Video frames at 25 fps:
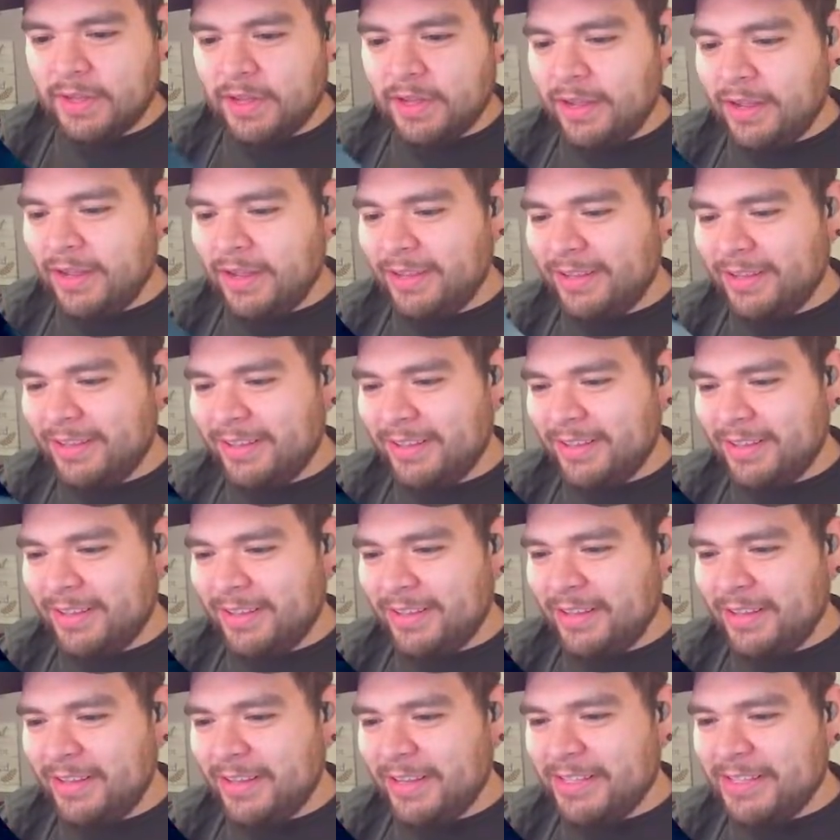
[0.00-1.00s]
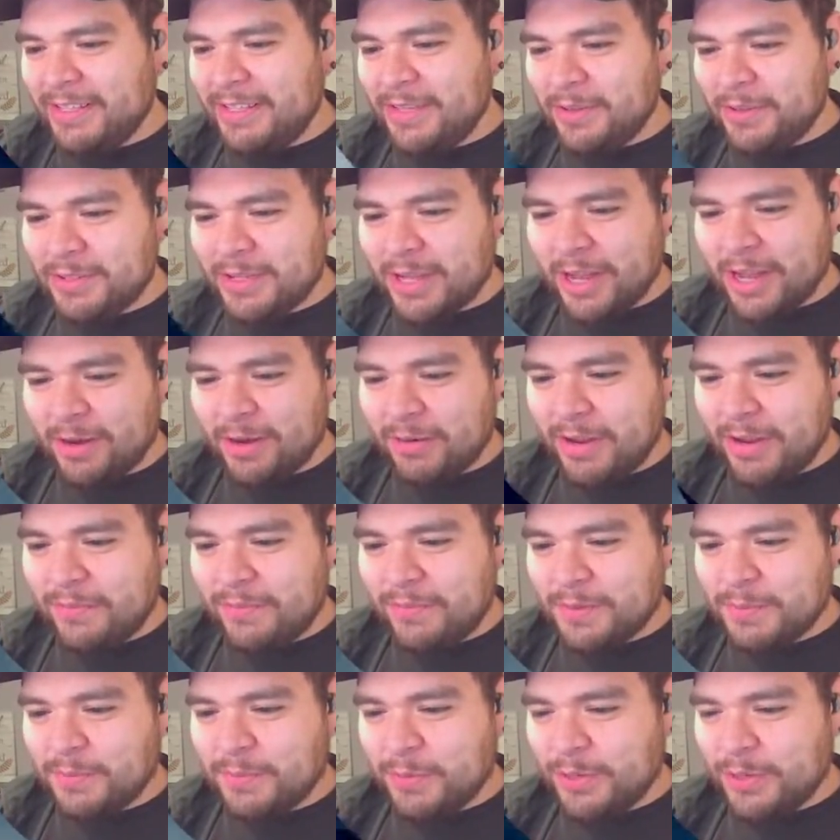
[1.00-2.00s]
All right. Let's see those auto
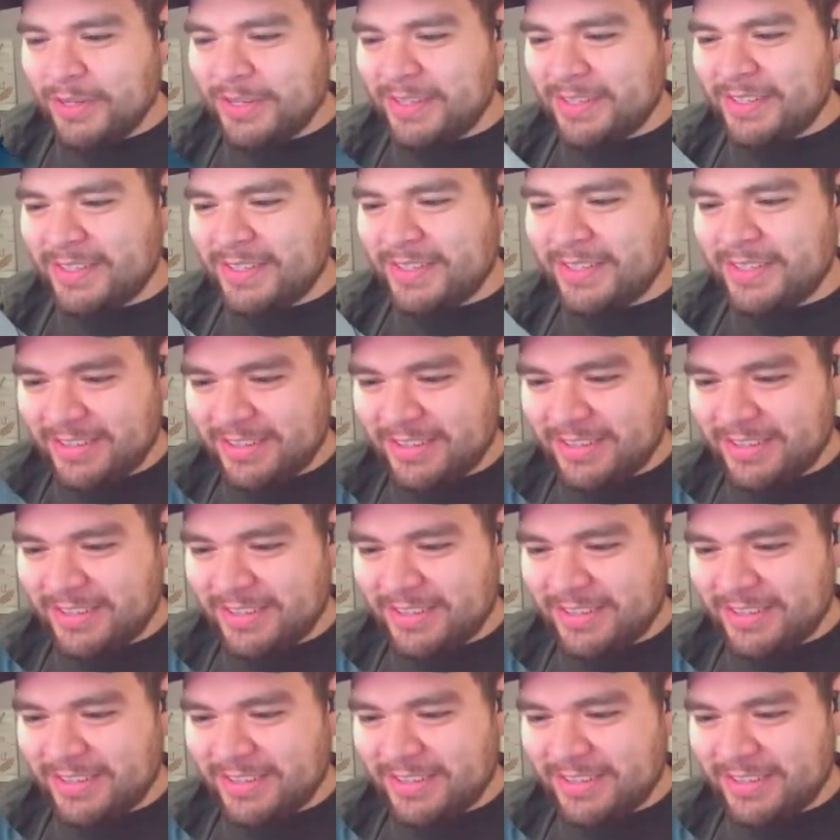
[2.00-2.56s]
rifles, boys.